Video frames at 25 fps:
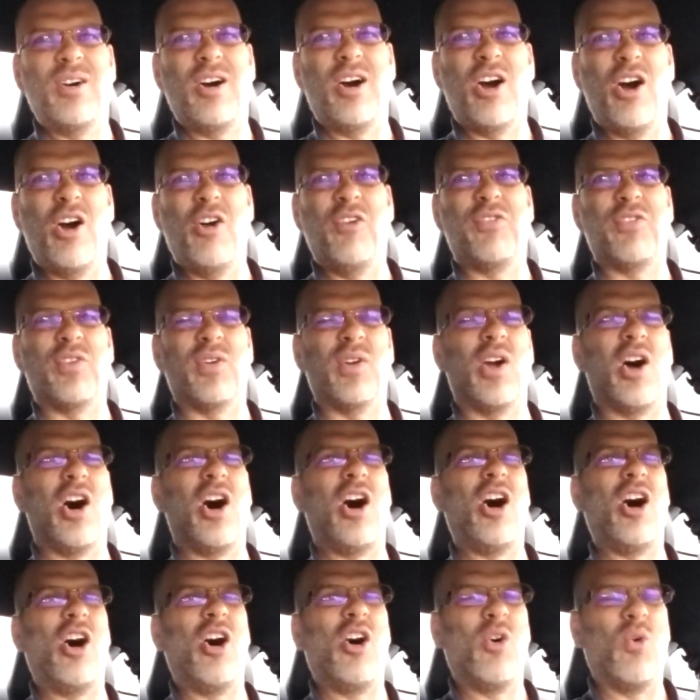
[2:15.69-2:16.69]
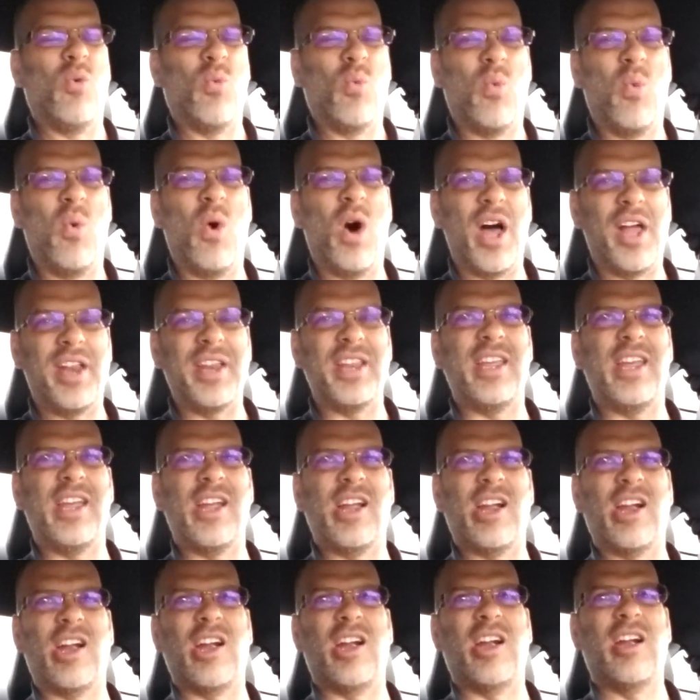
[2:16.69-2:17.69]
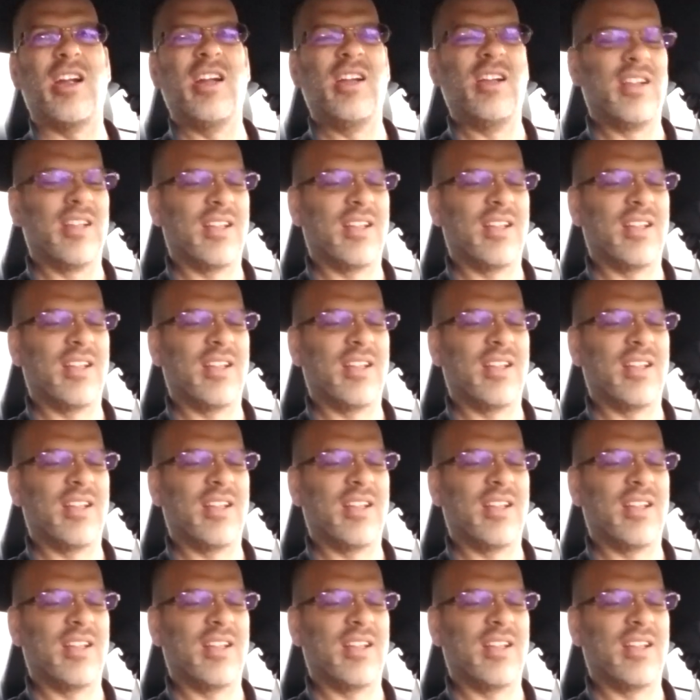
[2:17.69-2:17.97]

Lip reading: overall 1 year